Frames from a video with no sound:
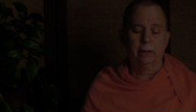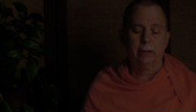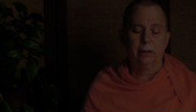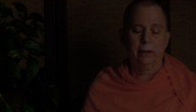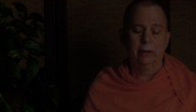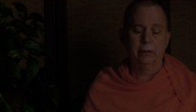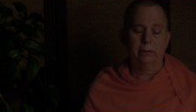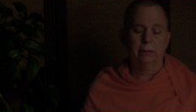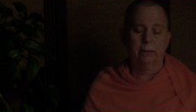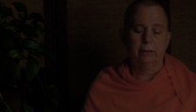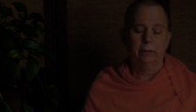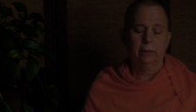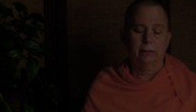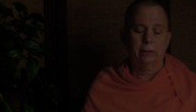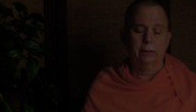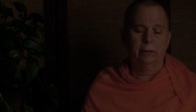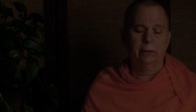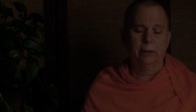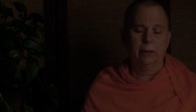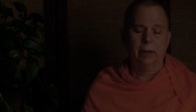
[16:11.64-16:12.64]
Then
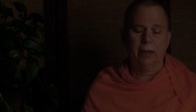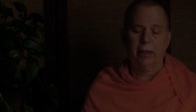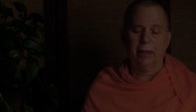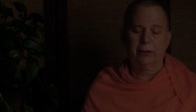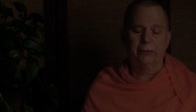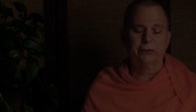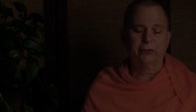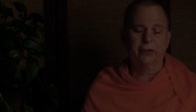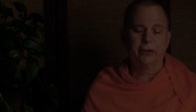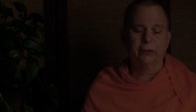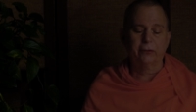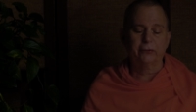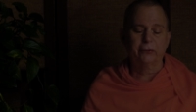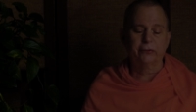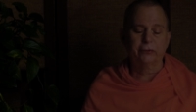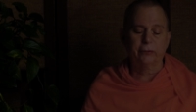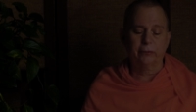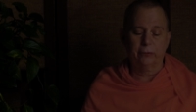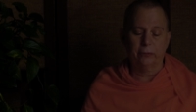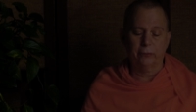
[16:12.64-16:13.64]
exhale
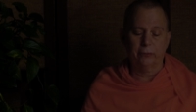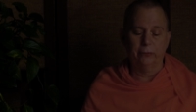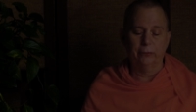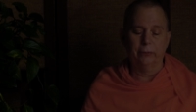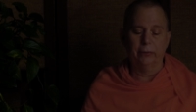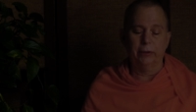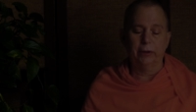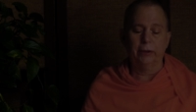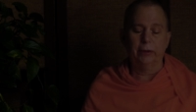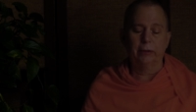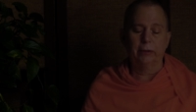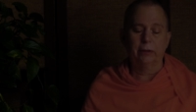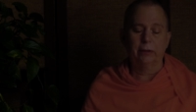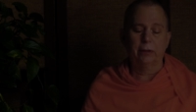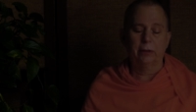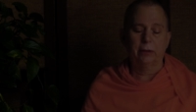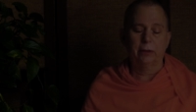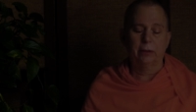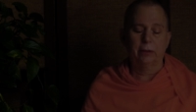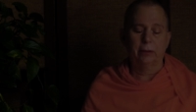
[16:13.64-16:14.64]
slowly,
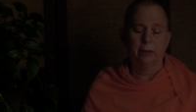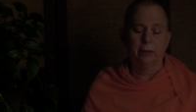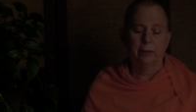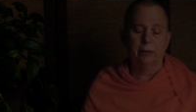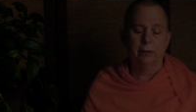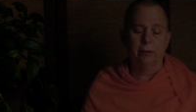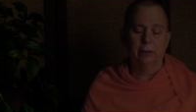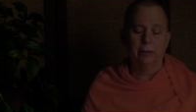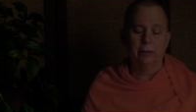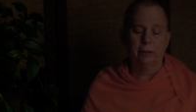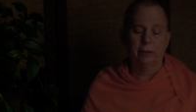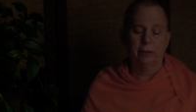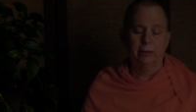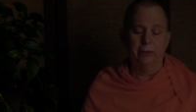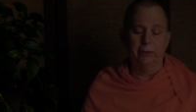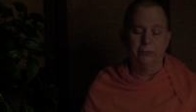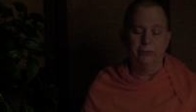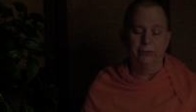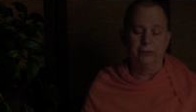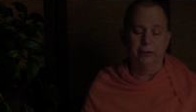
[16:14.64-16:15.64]

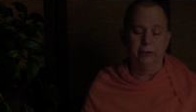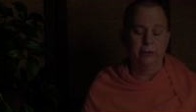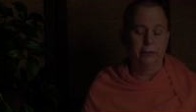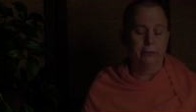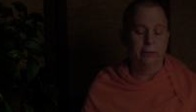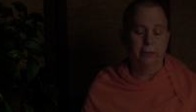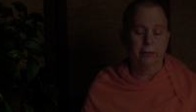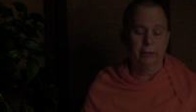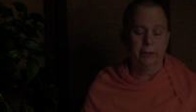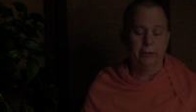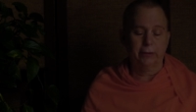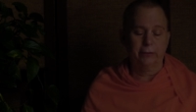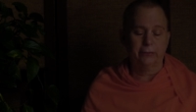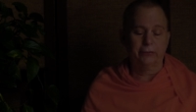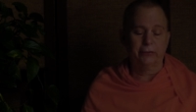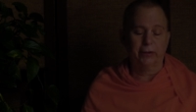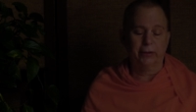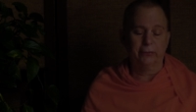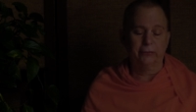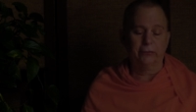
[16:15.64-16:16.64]
listening to the
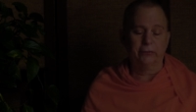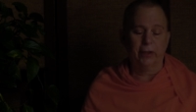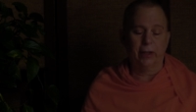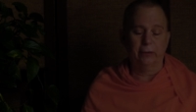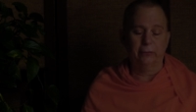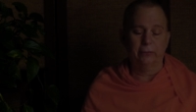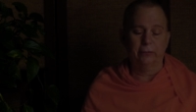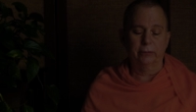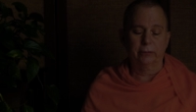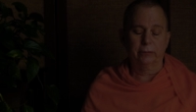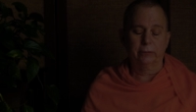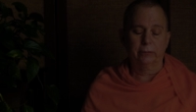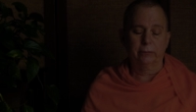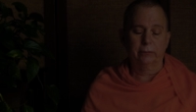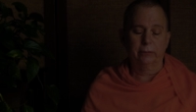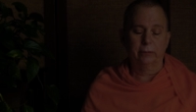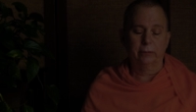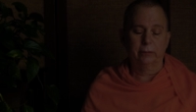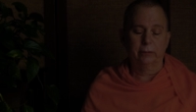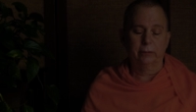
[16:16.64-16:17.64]
hissing sound
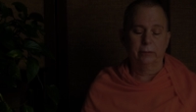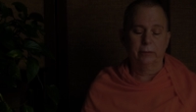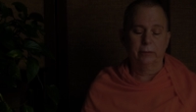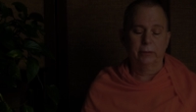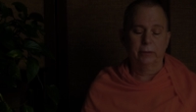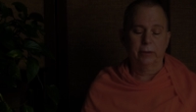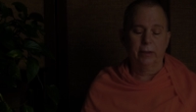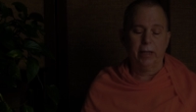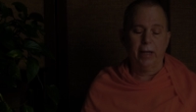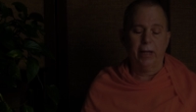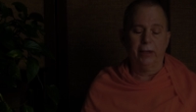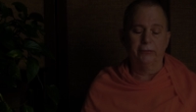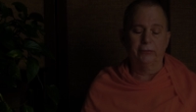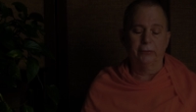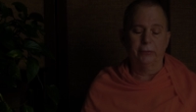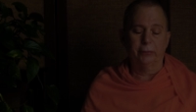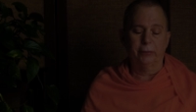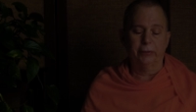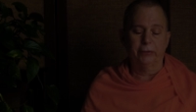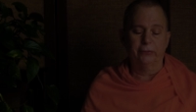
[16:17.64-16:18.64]
as
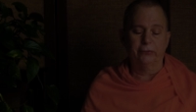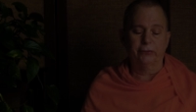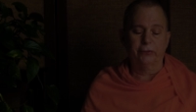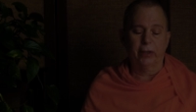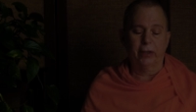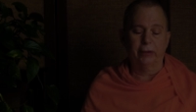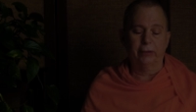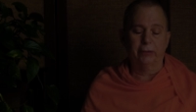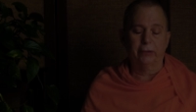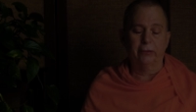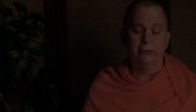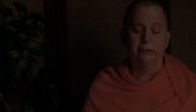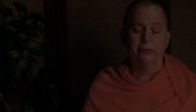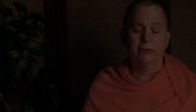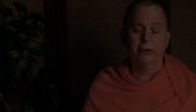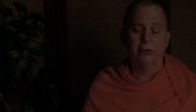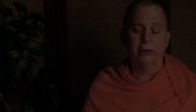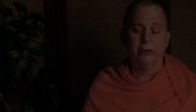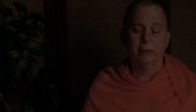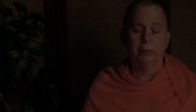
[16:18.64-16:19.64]
you recite the
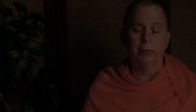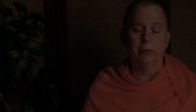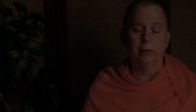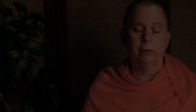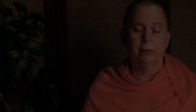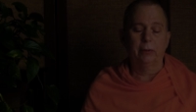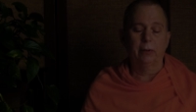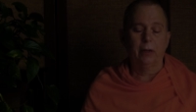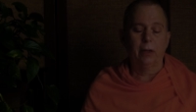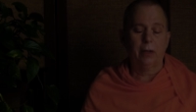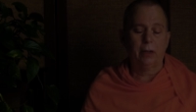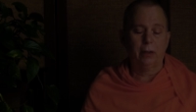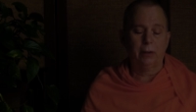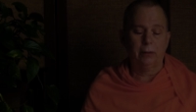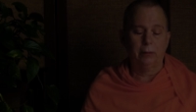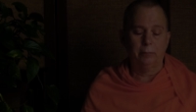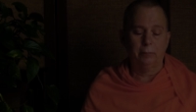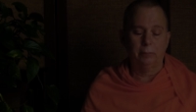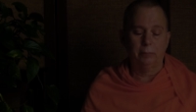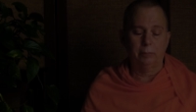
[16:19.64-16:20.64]
syllable
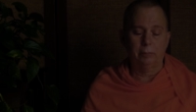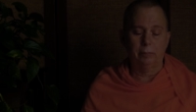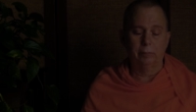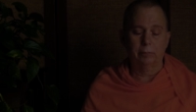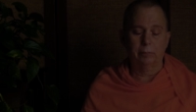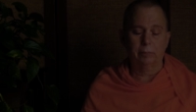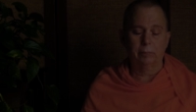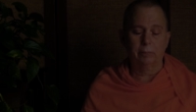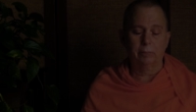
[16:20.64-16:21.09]
hum.